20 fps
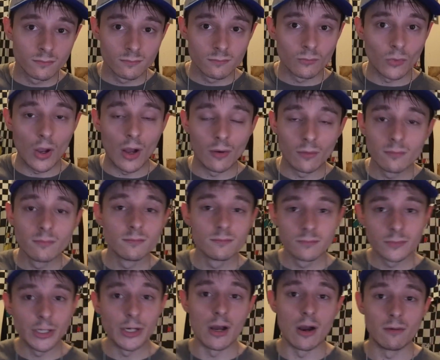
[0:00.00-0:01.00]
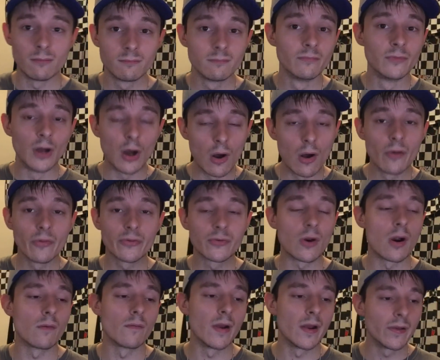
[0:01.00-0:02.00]
well, you know, the
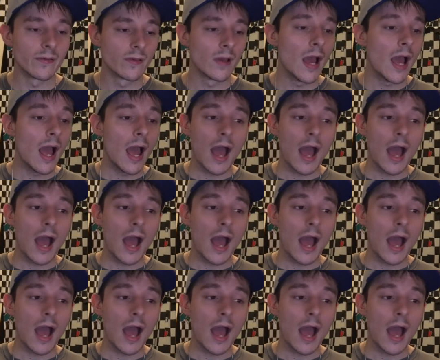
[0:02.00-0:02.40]
All-Star race.